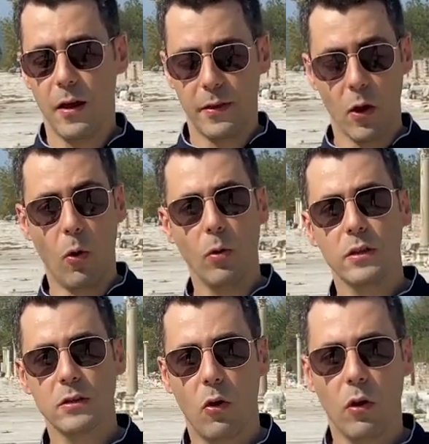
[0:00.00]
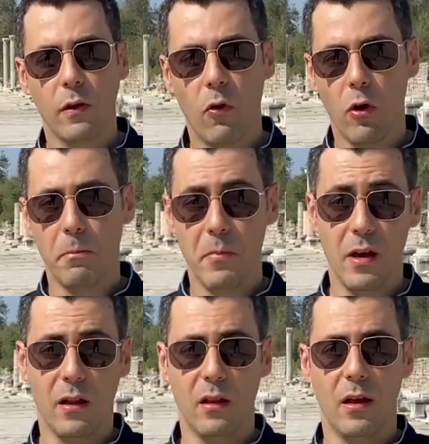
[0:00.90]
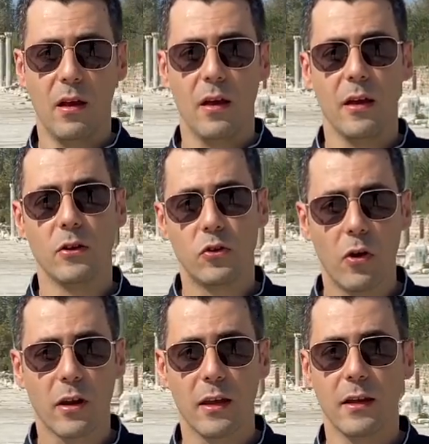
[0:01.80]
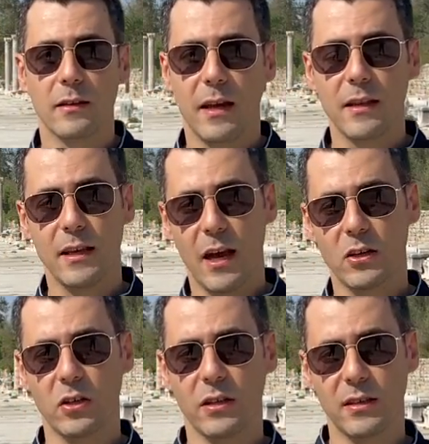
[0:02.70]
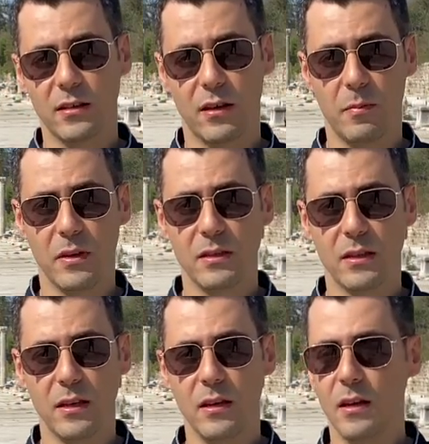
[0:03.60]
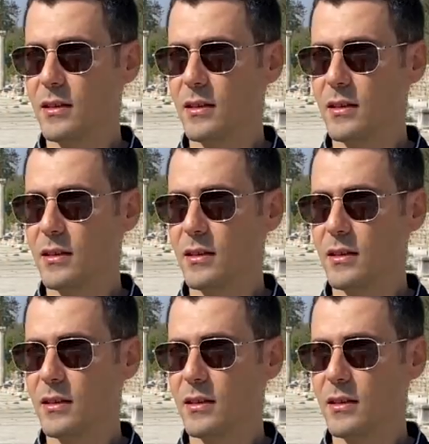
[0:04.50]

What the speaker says: the oldest olive oil mill in Turkey dates actually 600 BC,